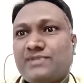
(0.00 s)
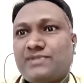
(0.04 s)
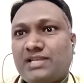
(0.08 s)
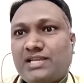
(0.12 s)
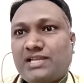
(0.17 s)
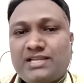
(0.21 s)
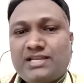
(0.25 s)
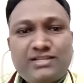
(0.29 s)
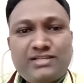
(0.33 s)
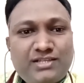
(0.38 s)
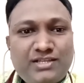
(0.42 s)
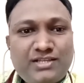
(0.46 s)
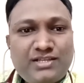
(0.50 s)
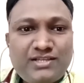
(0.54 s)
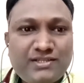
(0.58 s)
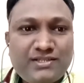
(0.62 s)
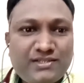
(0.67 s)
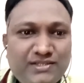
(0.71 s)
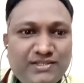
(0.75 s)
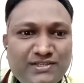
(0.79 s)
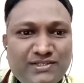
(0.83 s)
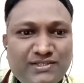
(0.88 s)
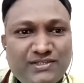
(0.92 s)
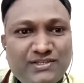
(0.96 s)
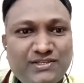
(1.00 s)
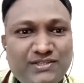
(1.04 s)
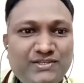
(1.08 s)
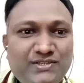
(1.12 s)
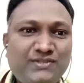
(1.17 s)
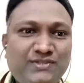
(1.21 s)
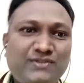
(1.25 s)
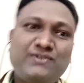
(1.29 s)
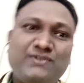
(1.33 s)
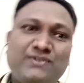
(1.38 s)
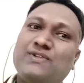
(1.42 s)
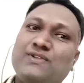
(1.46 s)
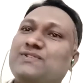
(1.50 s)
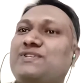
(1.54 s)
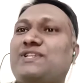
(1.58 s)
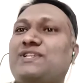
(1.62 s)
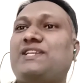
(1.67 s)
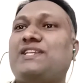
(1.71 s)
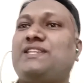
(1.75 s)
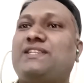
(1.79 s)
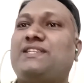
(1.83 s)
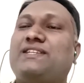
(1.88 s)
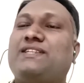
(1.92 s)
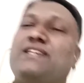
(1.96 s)
and you also
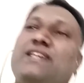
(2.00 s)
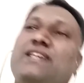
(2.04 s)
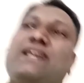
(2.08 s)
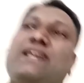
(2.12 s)
get it.